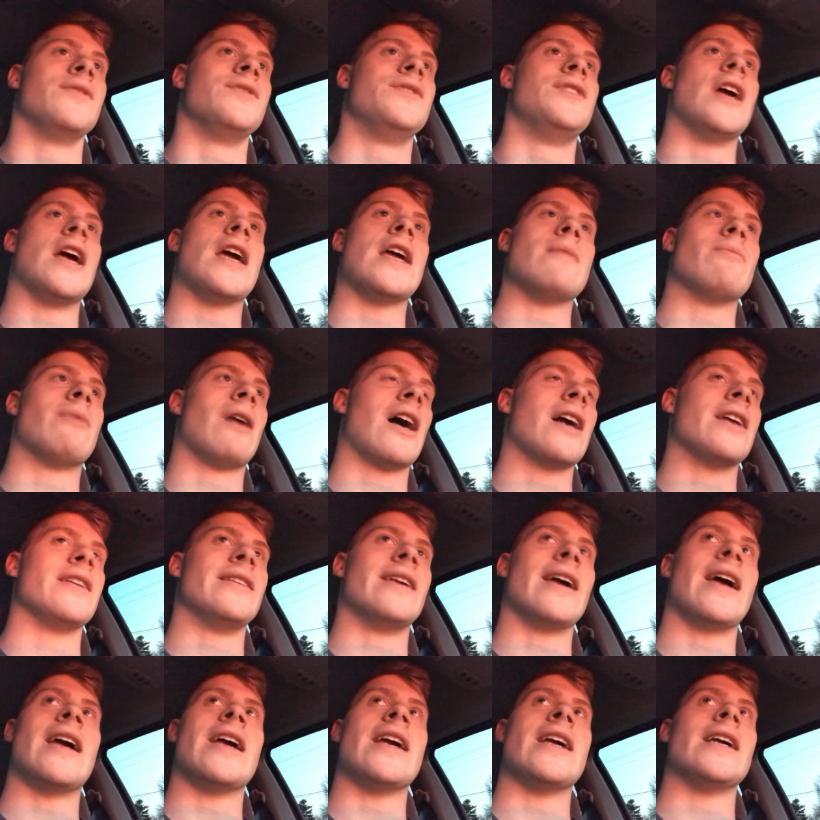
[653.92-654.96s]
day by
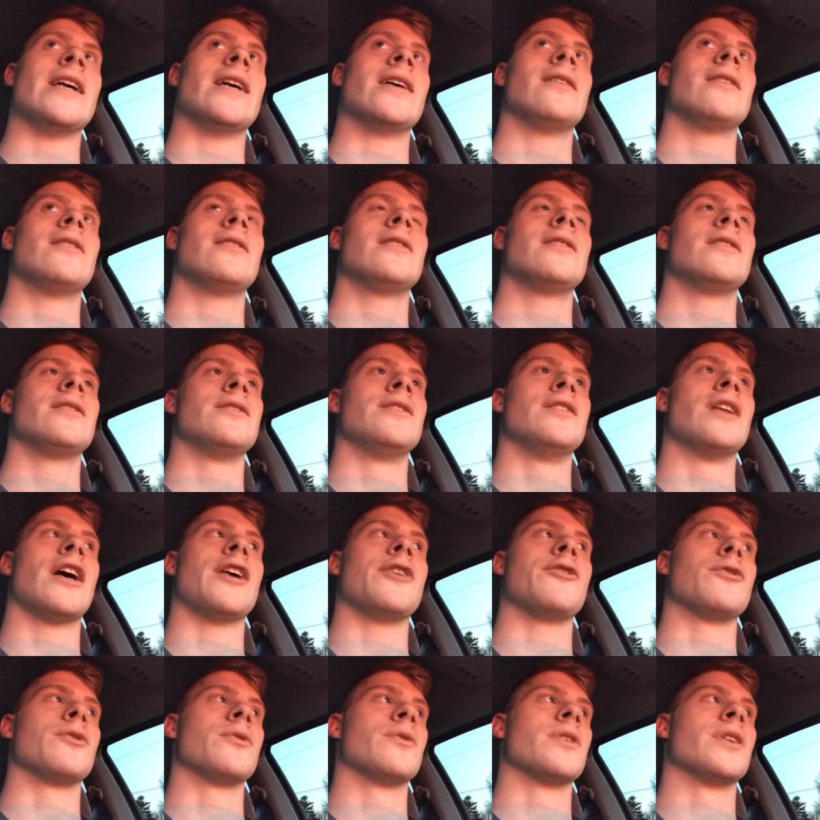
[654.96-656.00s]
day,
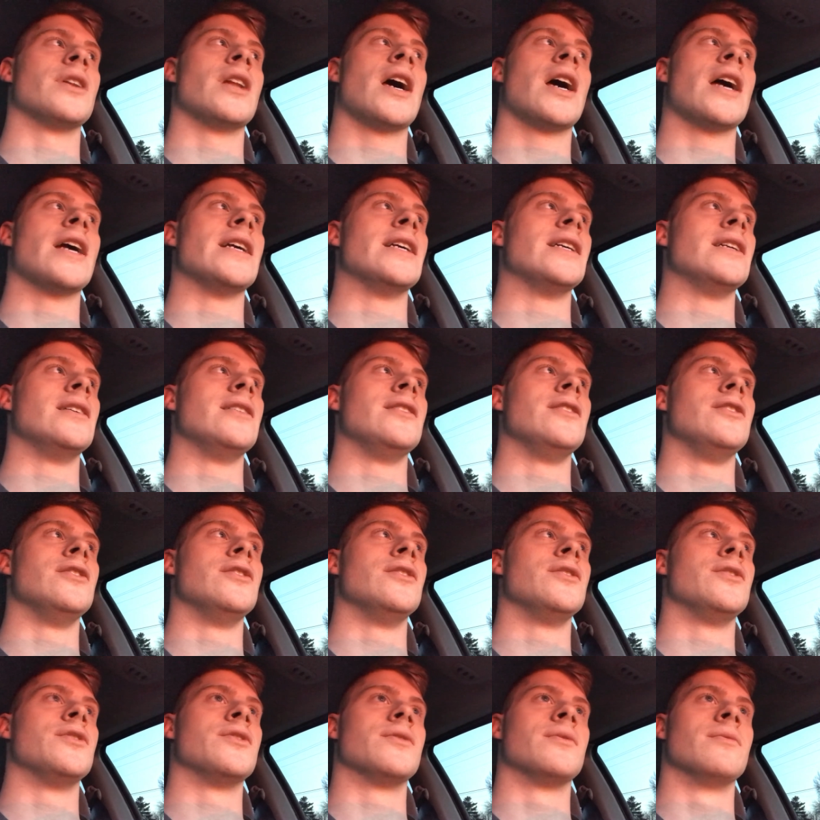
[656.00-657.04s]
night through the night,
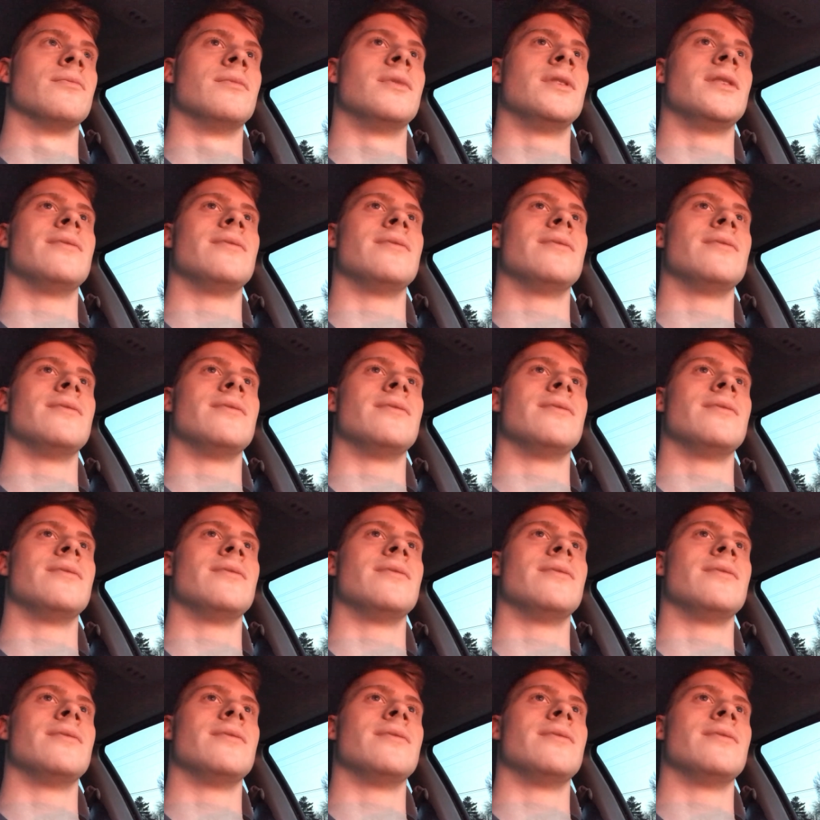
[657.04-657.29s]
you just